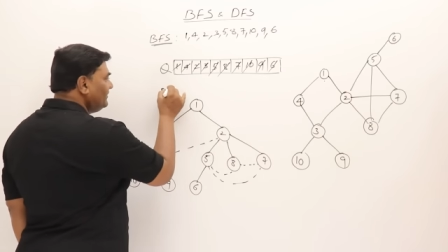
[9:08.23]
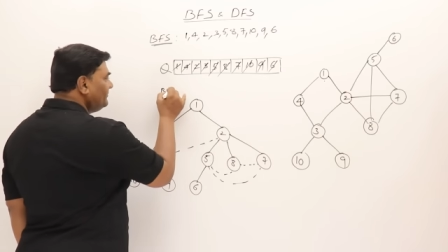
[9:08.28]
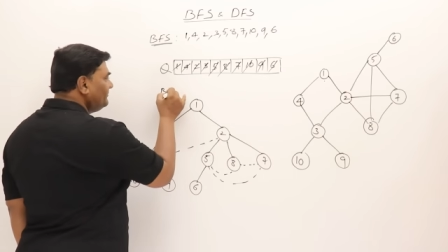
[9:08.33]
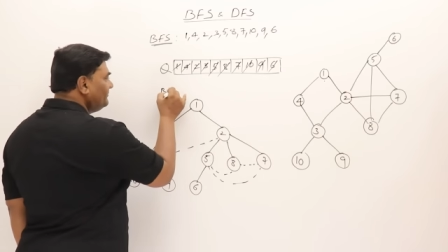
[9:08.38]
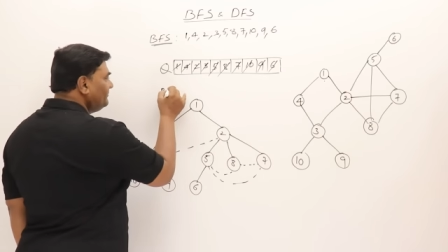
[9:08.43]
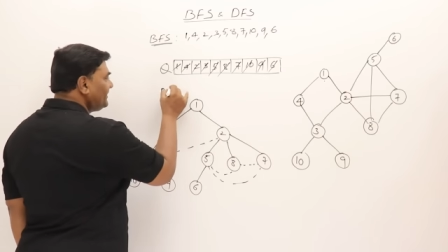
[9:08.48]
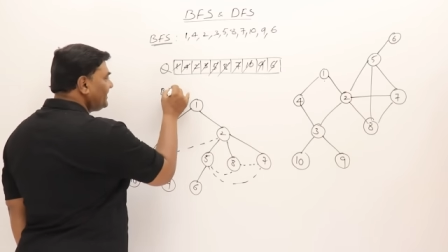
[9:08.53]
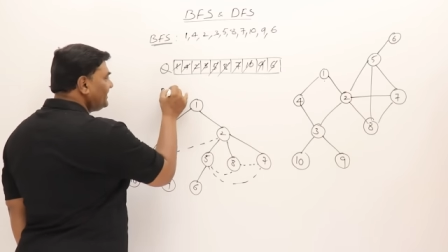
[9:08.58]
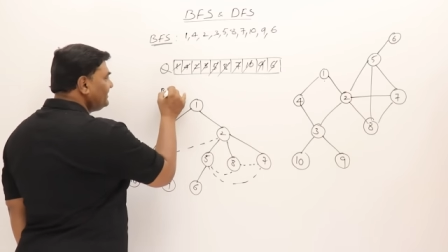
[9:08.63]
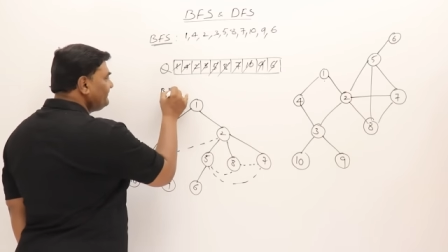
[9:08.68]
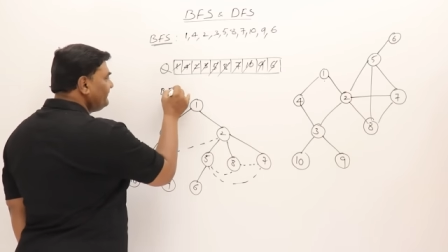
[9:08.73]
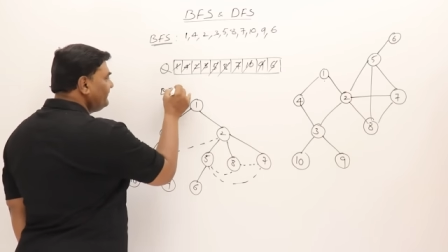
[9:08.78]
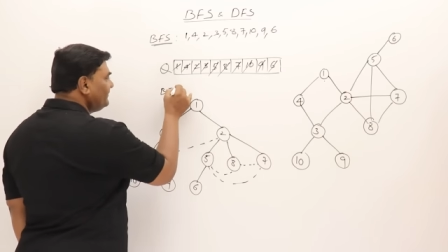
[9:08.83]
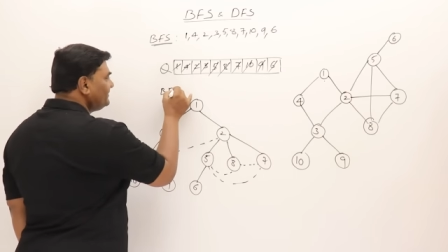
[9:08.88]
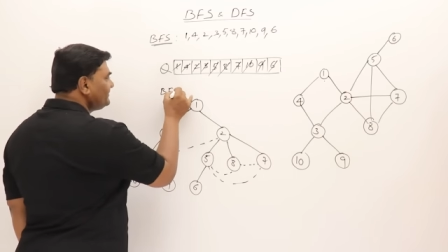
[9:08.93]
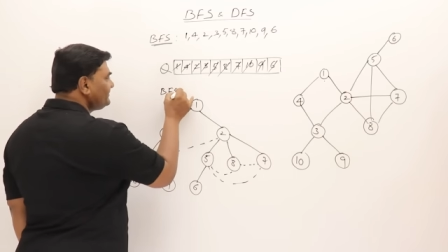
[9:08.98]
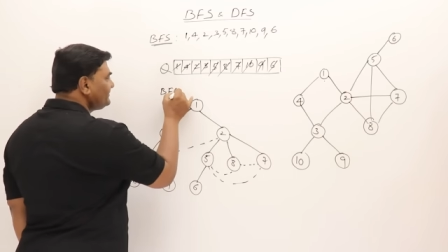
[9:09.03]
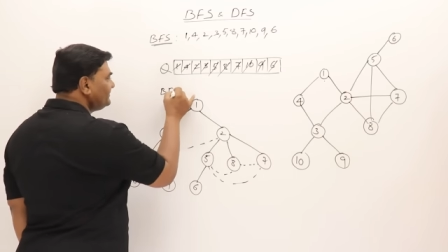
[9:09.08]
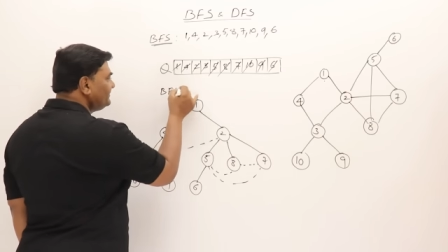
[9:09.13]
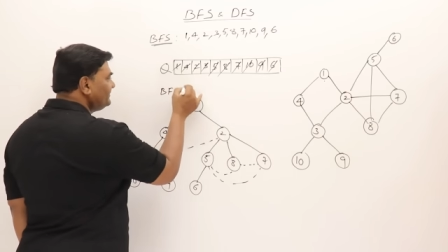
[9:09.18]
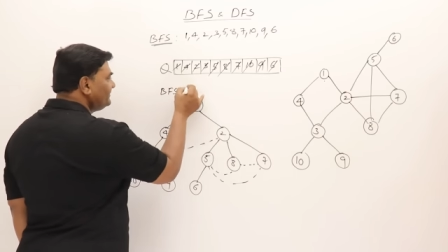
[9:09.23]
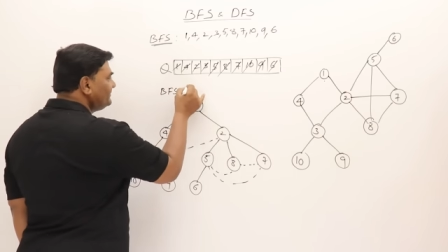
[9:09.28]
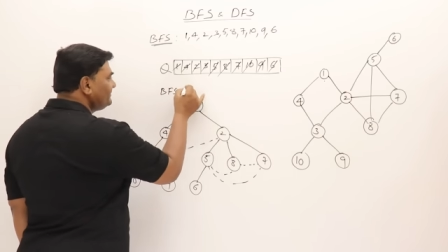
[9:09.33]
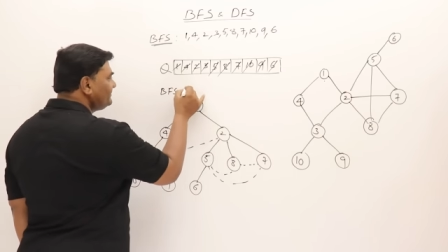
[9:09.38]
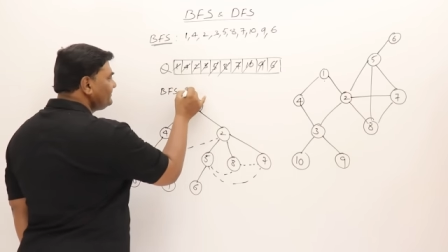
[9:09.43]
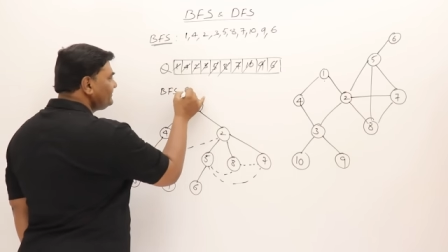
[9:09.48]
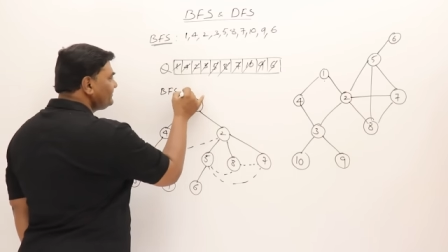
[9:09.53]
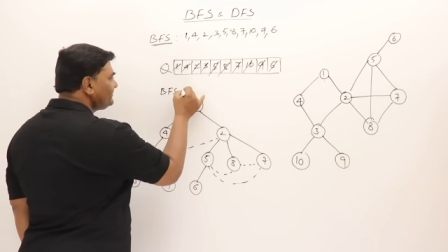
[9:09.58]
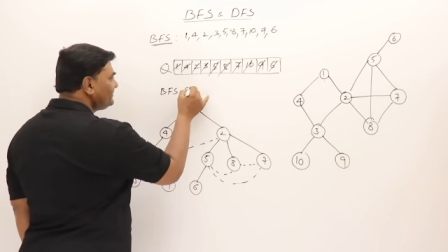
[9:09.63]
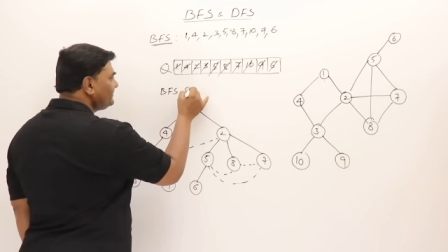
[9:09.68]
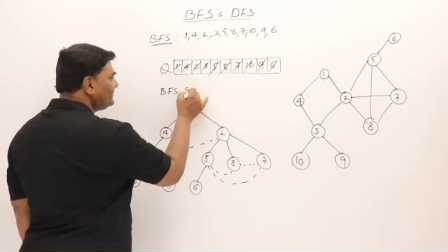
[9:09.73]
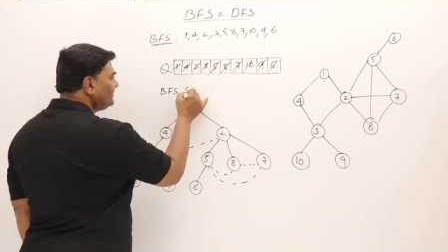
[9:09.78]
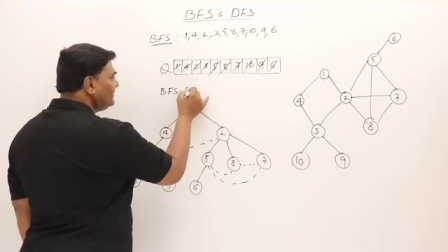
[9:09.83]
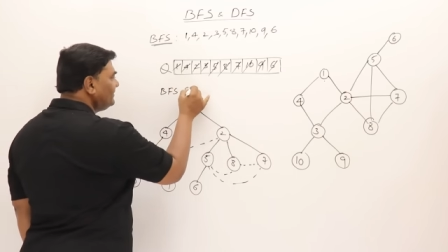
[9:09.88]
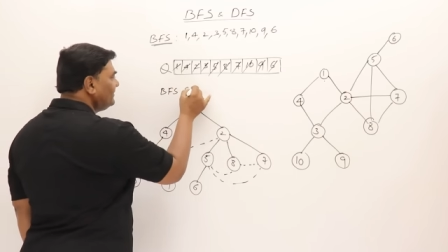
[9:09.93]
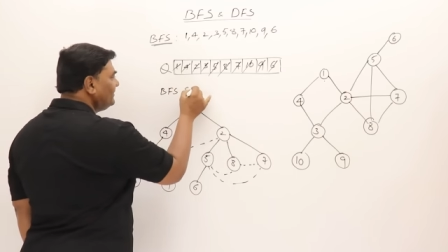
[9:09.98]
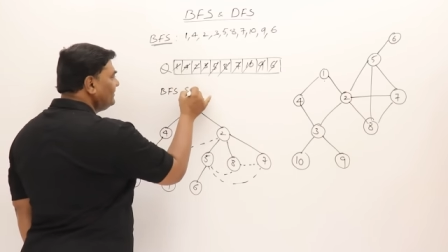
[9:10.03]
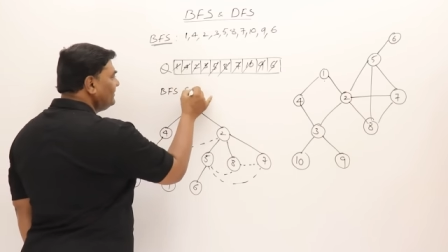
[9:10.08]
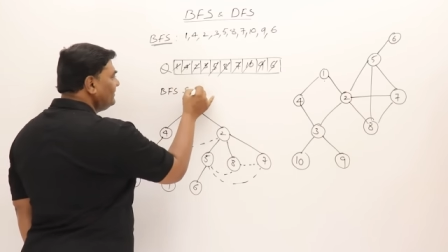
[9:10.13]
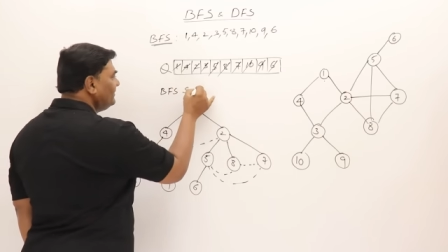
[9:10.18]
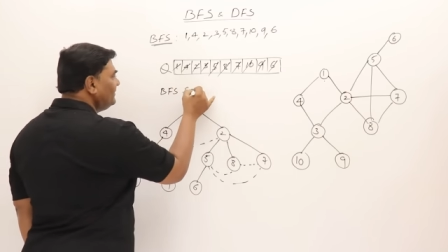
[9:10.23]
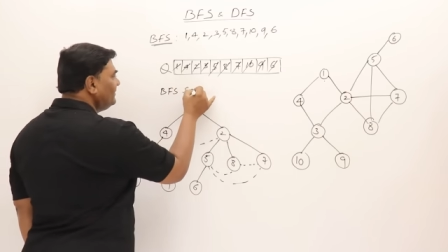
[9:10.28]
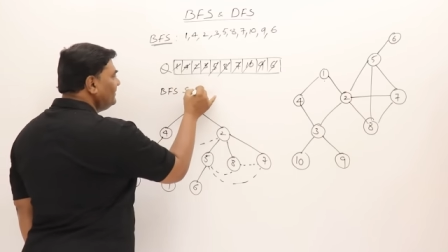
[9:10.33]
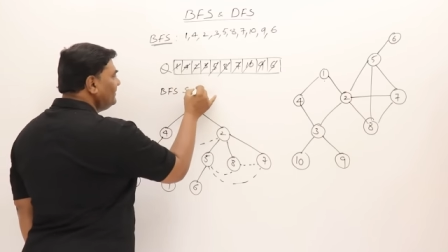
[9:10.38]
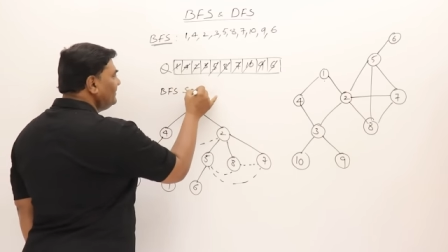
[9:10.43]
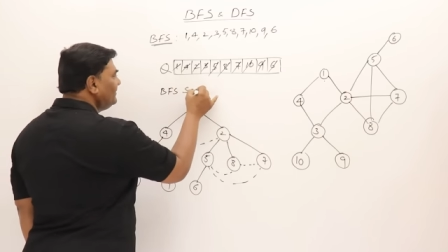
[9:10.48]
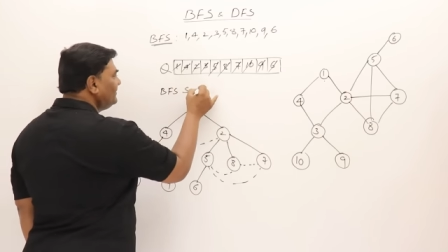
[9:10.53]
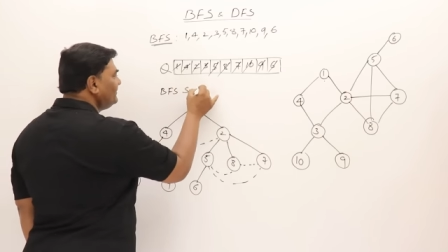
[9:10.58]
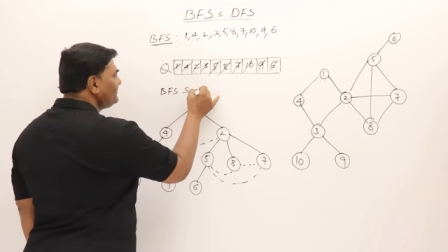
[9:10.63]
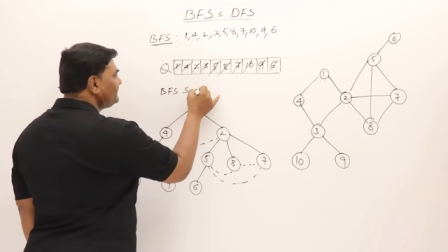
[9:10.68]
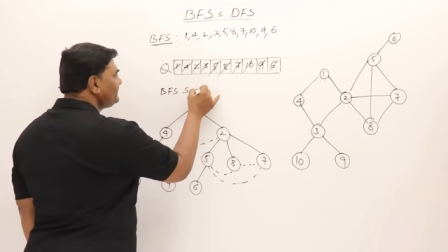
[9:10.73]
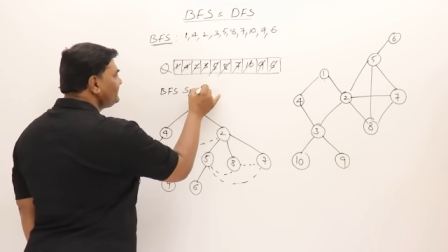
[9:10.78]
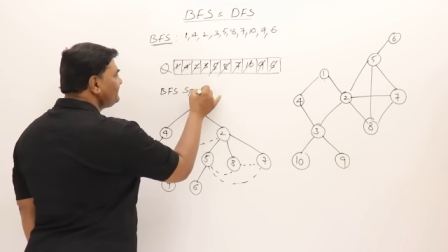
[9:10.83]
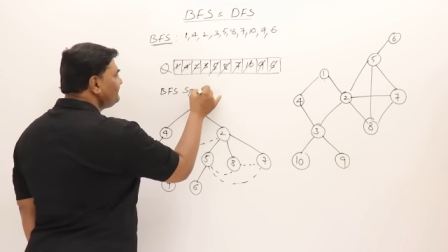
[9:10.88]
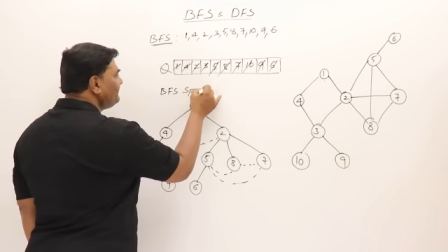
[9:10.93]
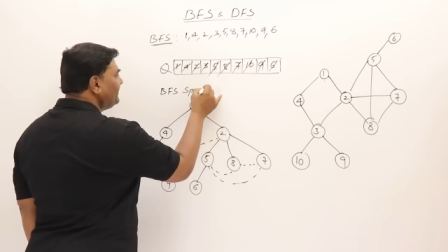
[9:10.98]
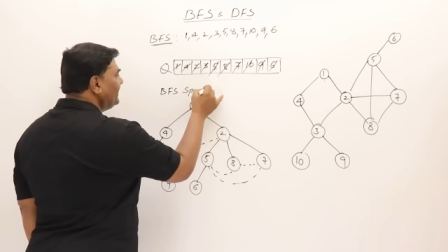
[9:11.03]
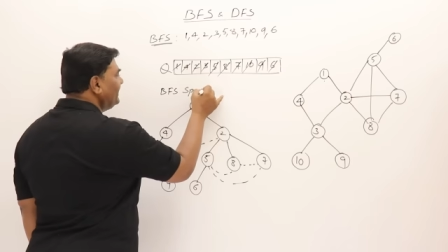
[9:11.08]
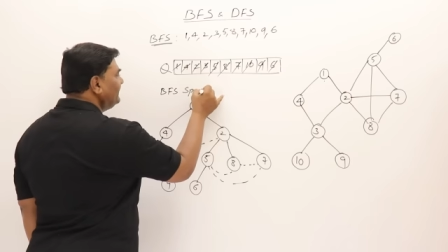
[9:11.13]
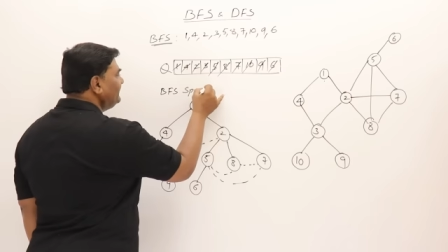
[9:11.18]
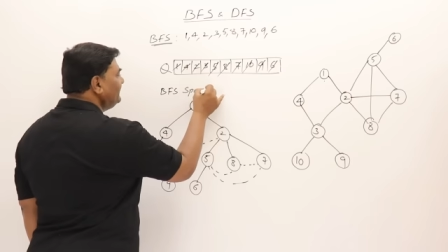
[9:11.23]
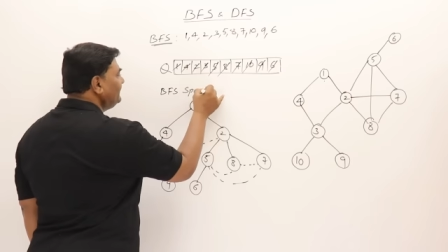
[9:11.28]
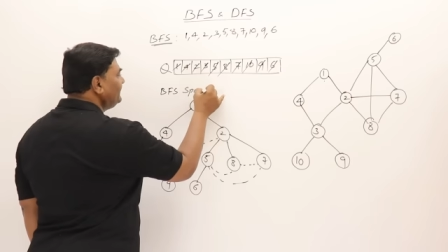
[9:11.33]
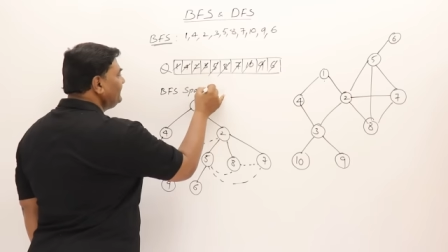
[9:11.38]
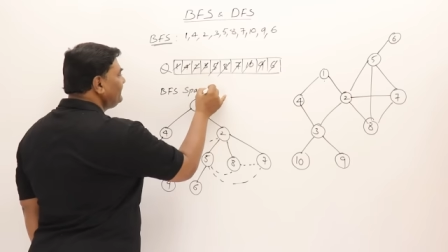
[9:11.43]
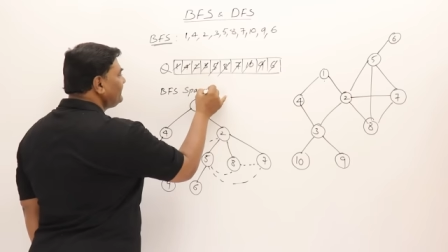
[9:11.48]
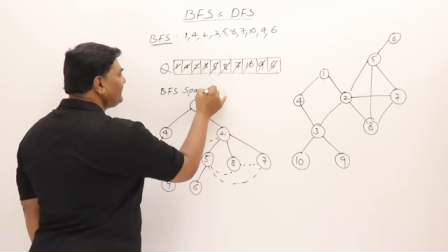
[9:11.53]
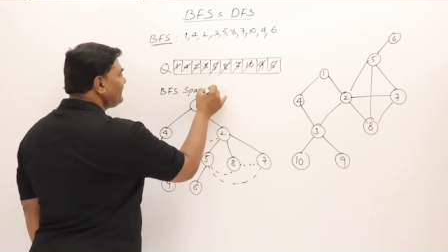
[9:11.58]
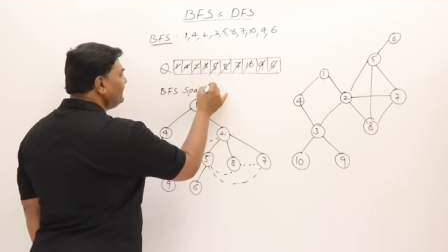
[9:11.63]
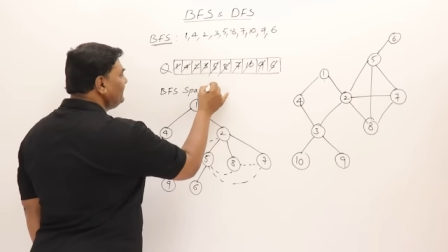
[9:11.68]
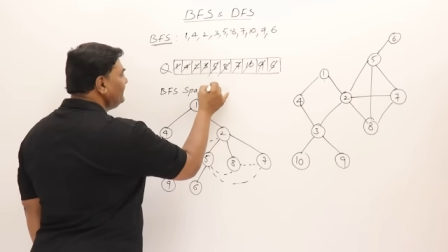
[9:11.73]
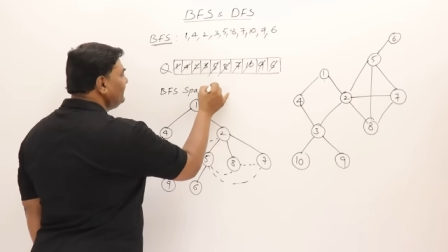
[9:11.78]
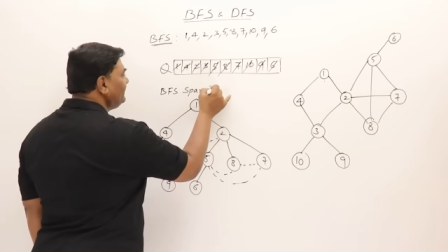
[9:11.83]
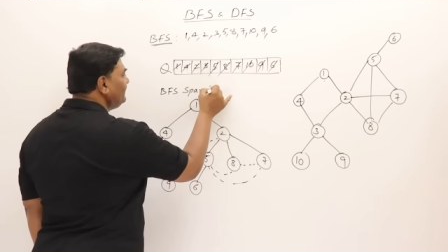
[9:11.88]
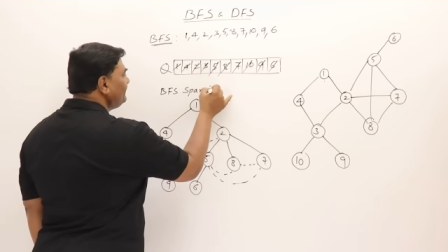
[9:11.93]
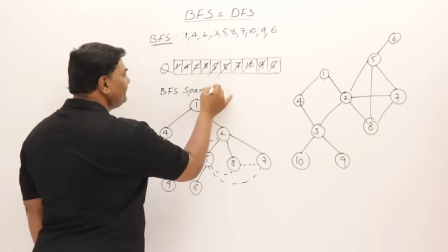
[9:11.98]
breadth first search spanning tree.